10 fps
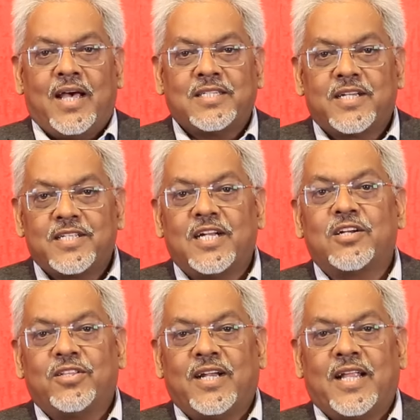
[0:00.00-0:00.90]
As a
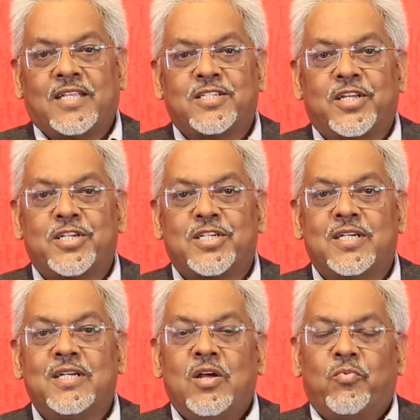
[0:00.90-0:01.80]
result of that
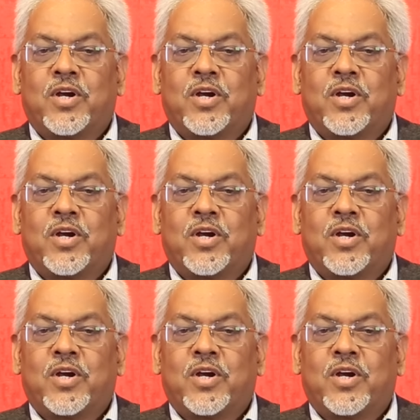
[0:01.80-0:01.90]
agitation,